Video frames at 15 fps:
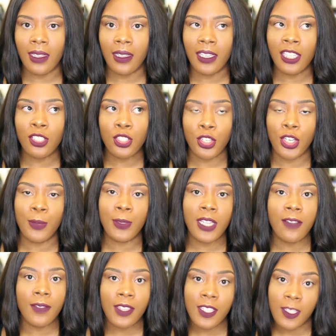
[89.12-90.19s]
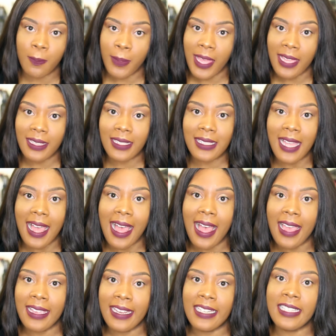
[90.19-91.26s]
in terms of the specs,
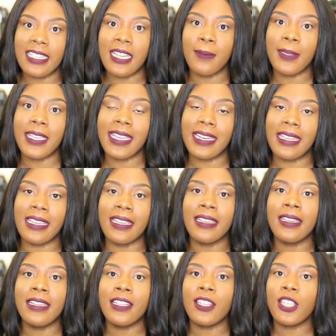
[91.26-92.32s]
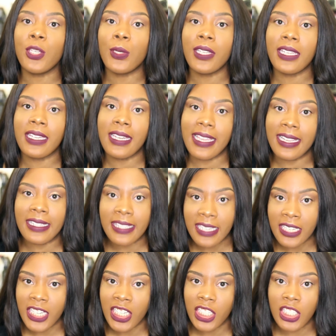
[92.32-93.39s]
I ended up getting the unit in
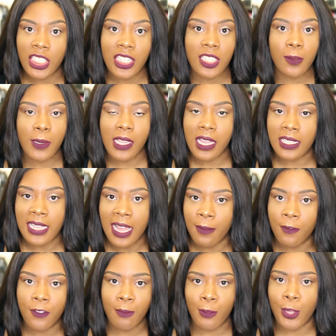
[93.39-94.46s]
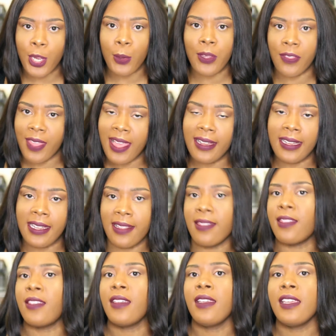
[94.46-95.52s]
18 inches because I'm familiar with that
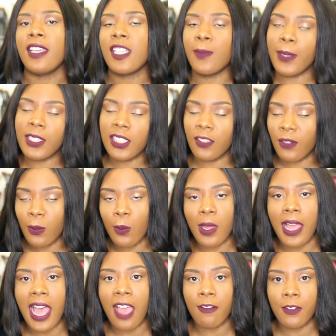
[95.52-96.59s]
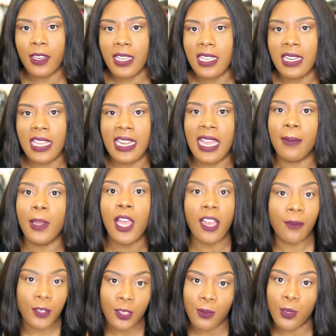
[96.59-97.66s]
length, especially from WowAfrican, and I'm
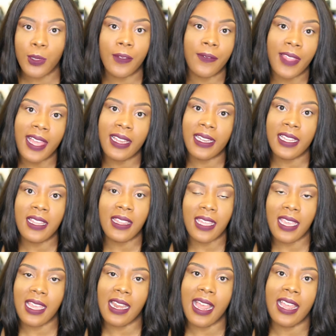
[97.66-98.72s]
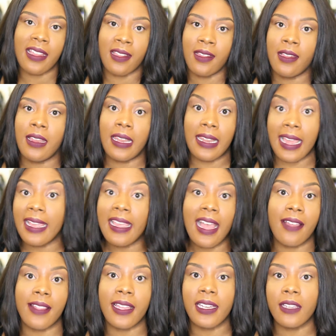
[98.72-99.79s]
comfortable with that length, and I like
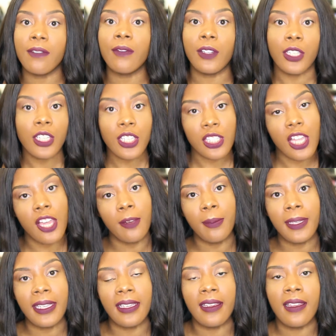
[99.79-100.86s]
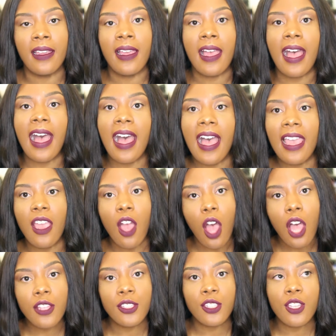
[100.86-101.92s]
how that length looks on me. I
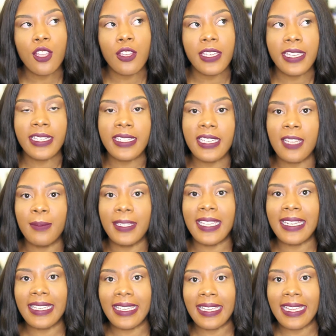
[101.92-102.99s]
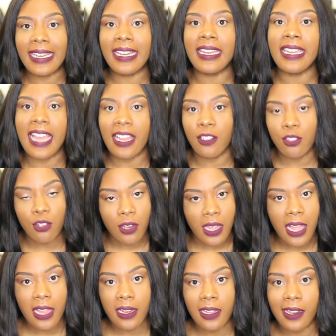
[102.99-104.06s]
also ended up getting it in a natural
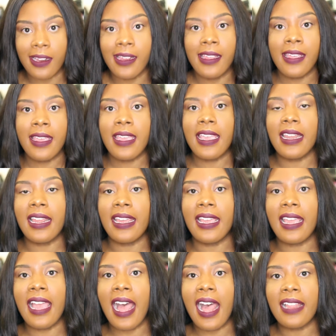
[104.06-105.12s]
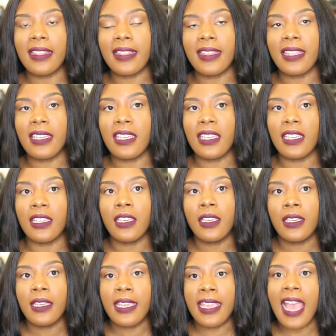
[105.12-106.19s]
color, and I got the
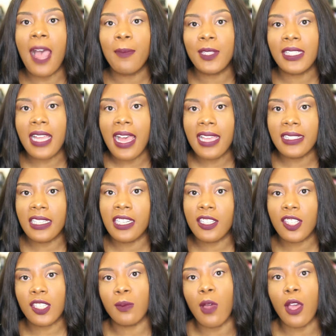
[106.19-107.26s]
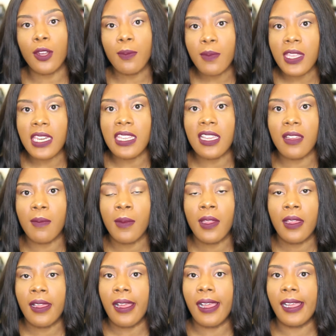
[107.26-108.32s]
cap size in a small to medium.
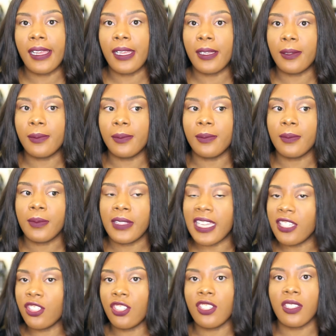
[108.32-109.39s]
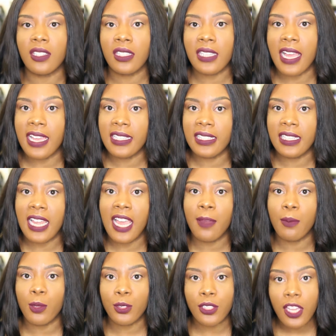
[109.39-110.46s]
That's just the size that
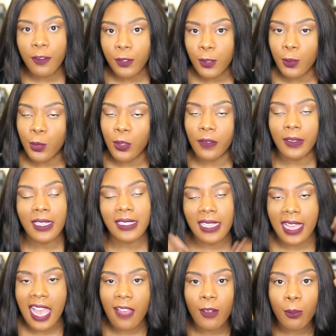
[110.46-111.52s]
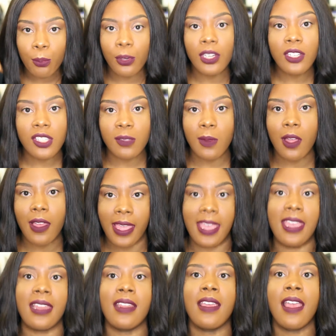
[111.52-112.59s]
I'm most comfortable with because I have a pretty small
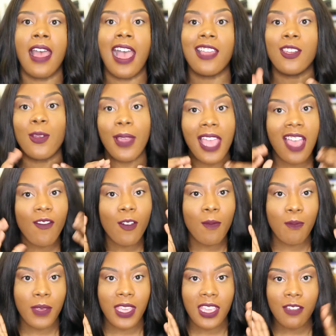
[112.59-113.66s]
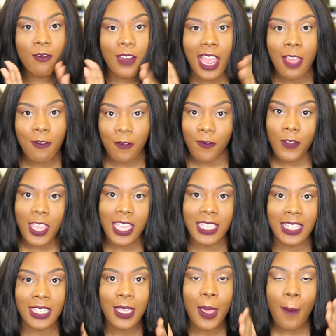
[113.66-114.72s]
head. I know I have a big round
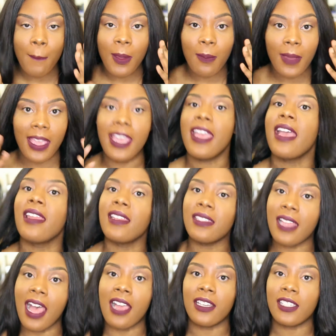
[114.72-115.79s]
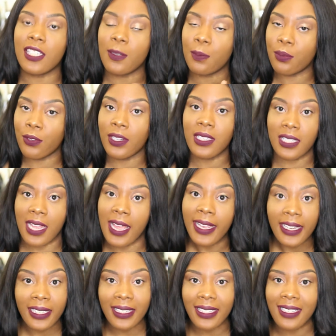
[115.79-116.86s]
face, but my head is actually pretty
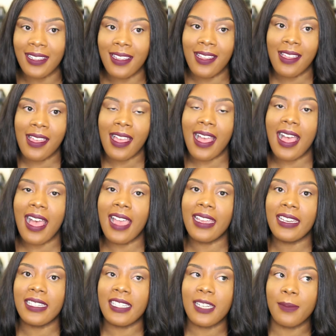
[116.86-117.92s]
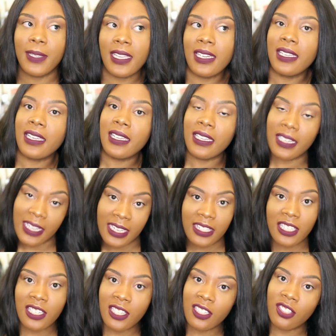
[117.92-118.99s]
tiny. I ended up getting it in
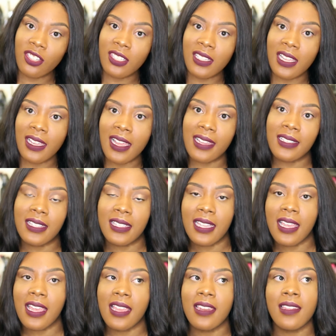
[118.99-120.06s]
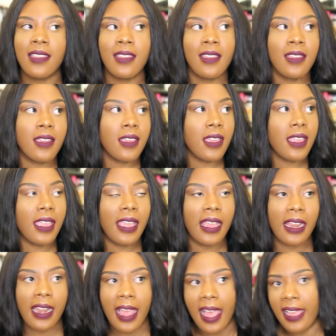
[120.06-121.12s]
18 inches like I said,
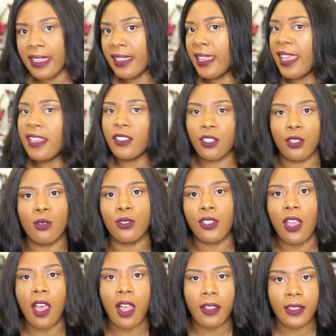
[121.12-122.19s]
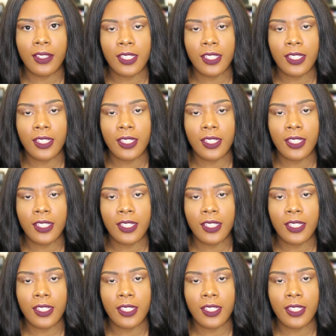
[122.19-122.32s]
and I guess those are all the